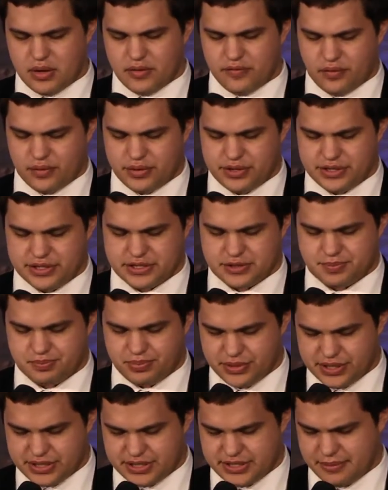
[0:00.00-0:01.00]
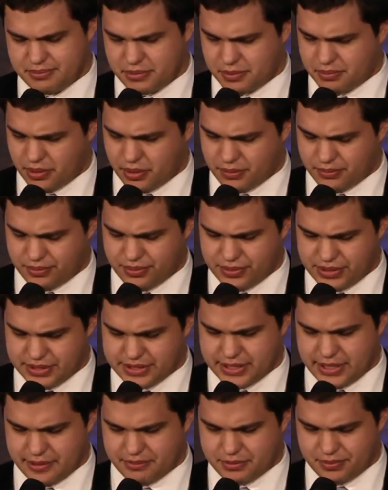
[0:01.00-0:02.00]
For it is precept upon
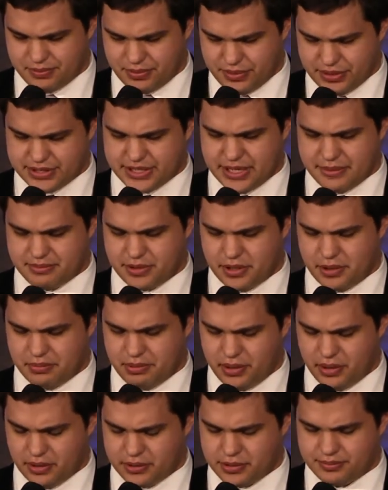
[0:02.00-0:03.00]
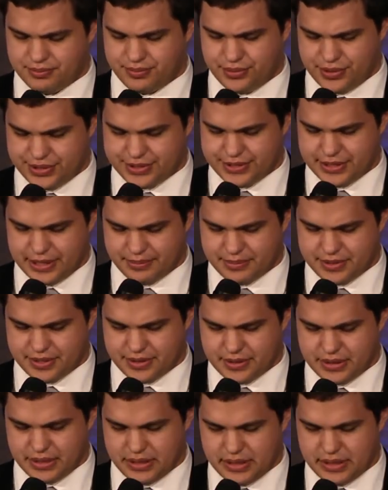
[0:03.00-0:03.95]
precept, precept upon precept,